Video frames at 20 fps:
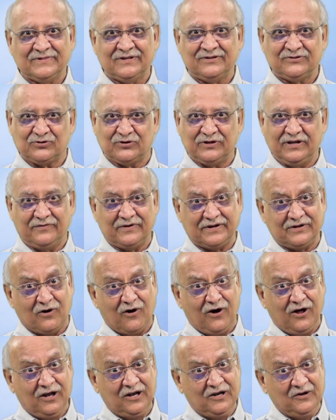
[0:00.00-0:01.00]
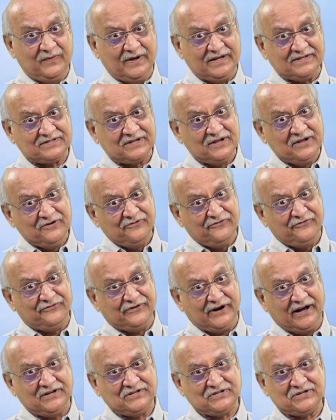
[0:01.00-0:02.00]
So they were always
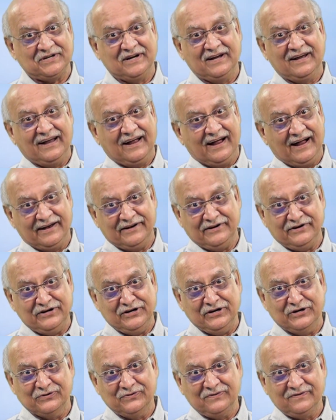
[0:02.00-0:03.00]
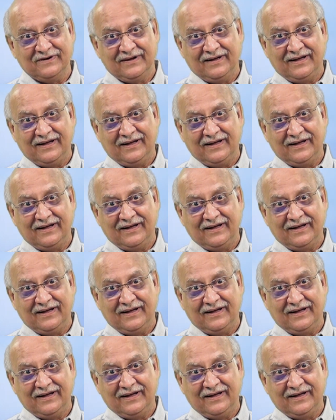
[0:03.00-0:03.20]
fresh and new,